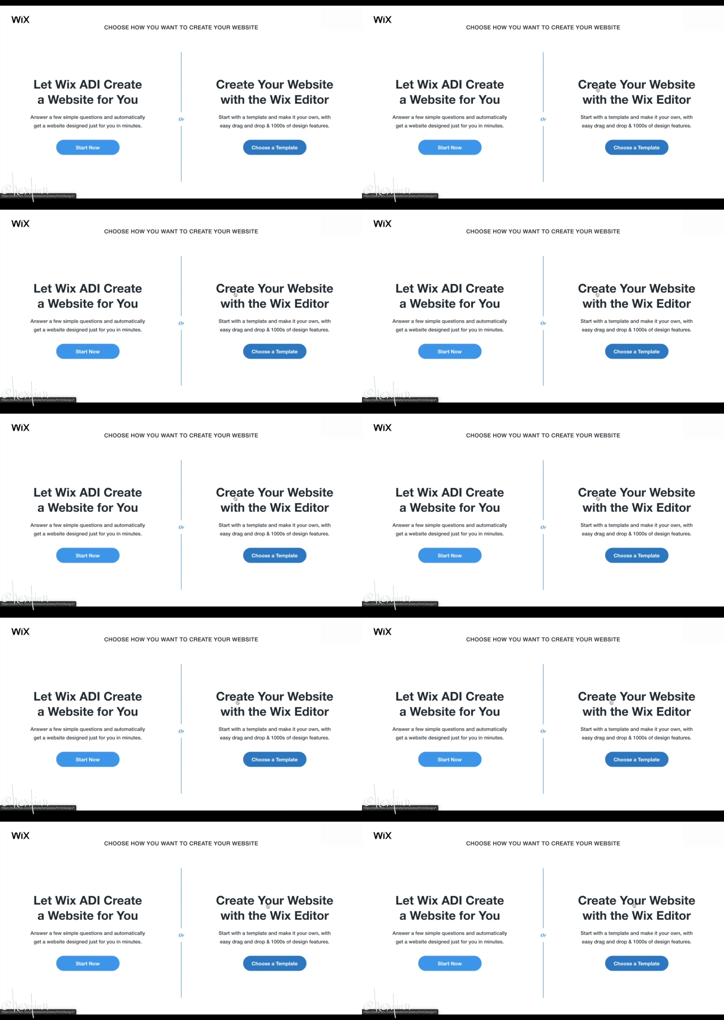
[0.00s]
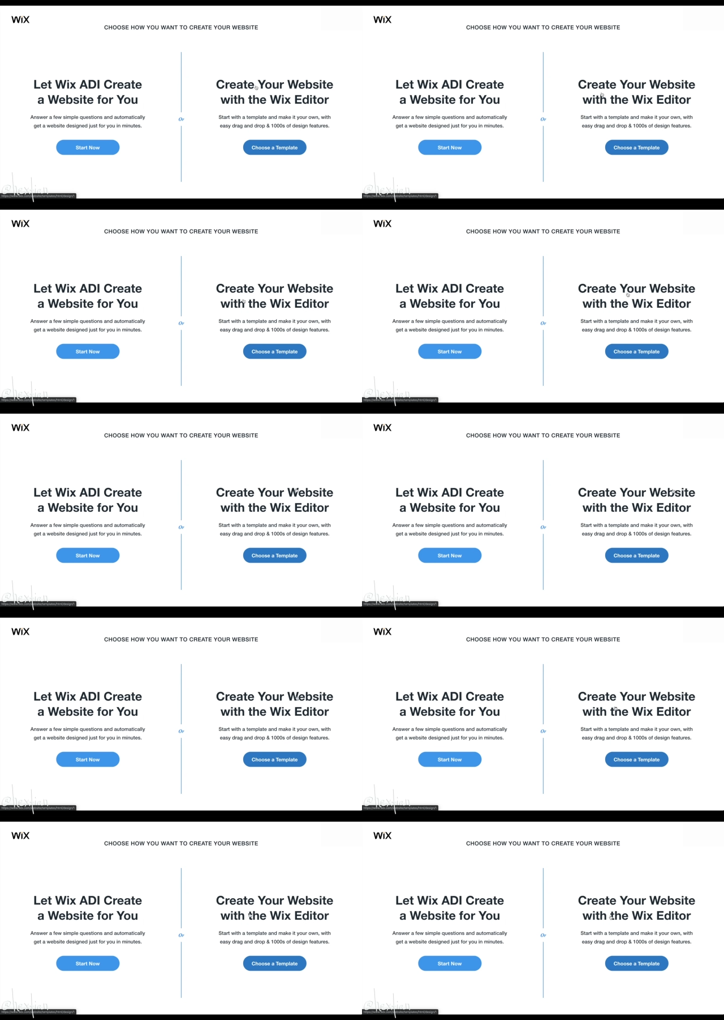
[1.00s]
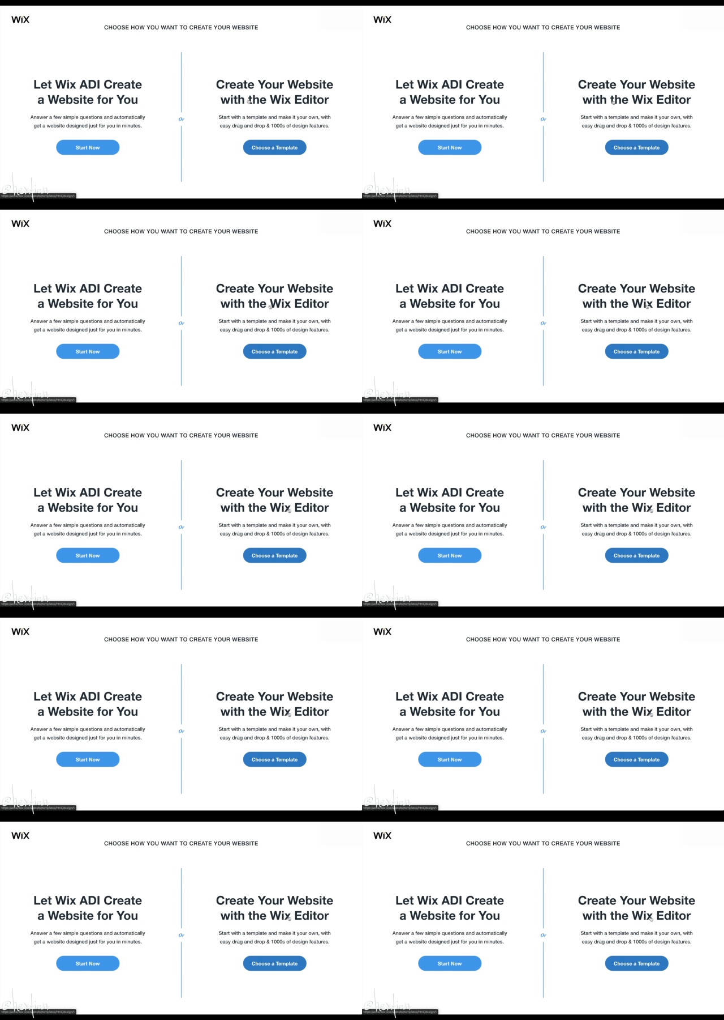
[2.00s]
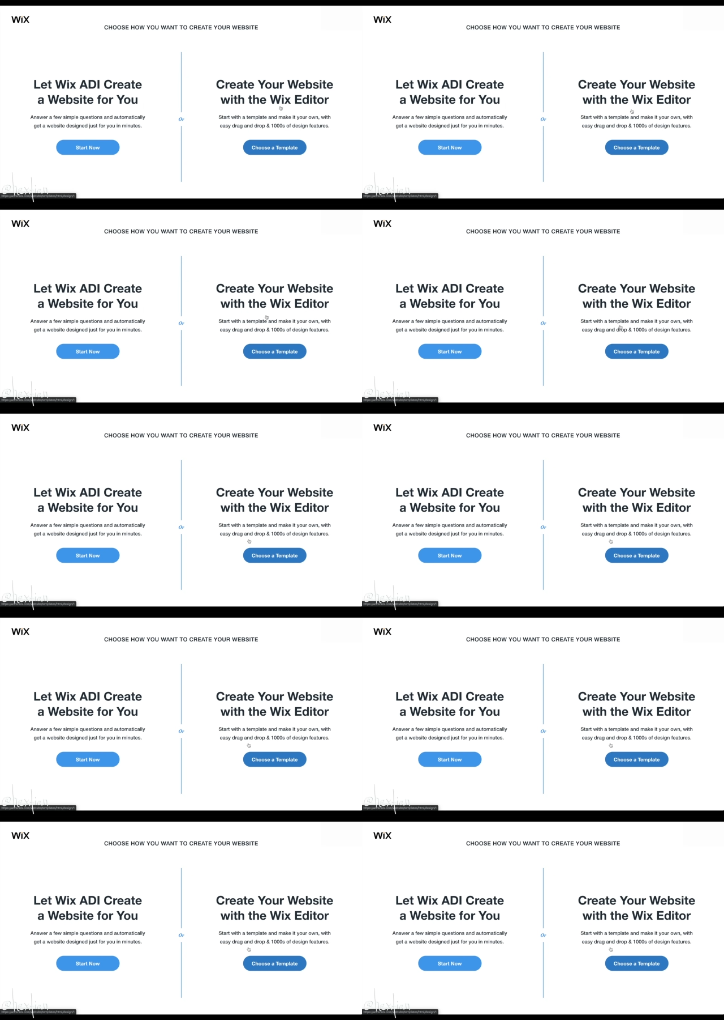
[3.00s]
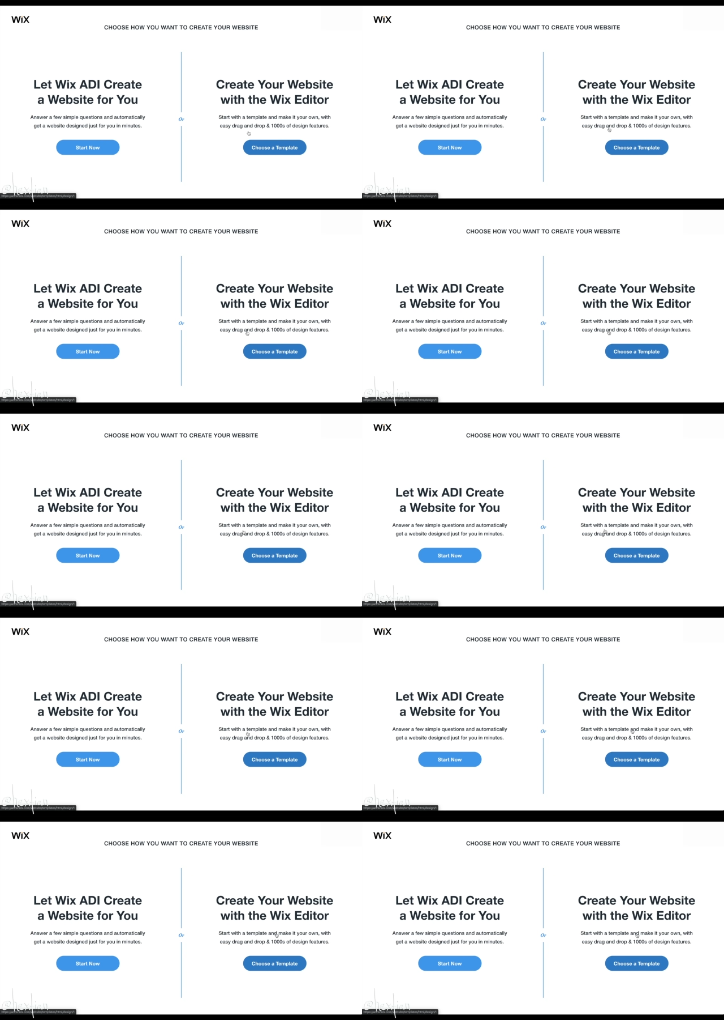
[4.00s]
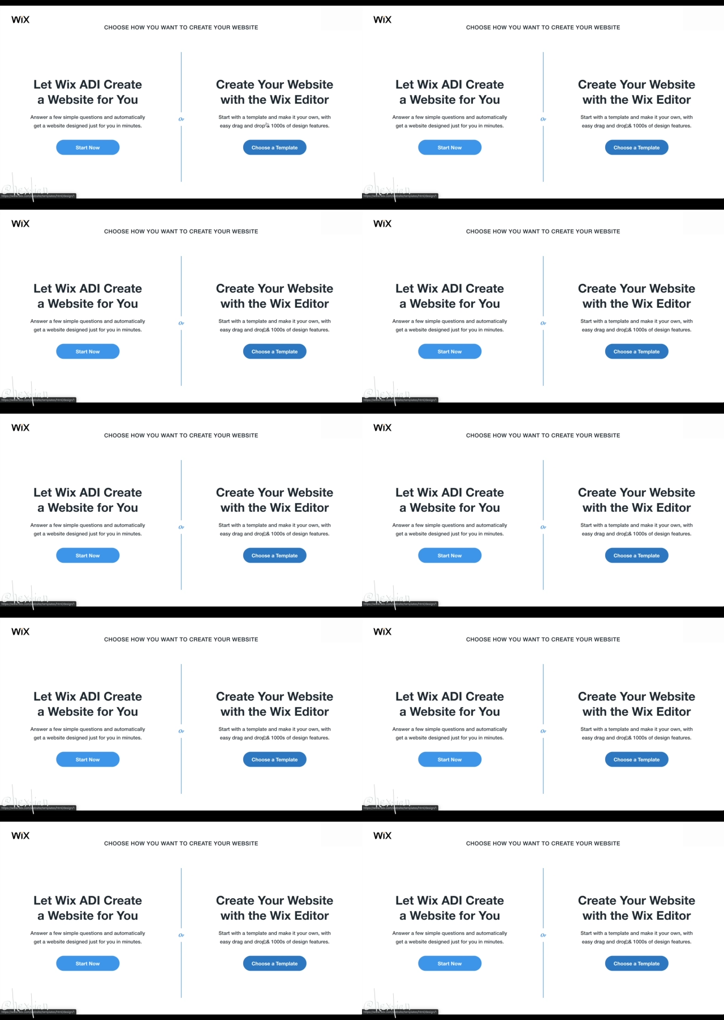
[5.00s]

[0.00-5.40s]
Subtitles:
(no speaker visible)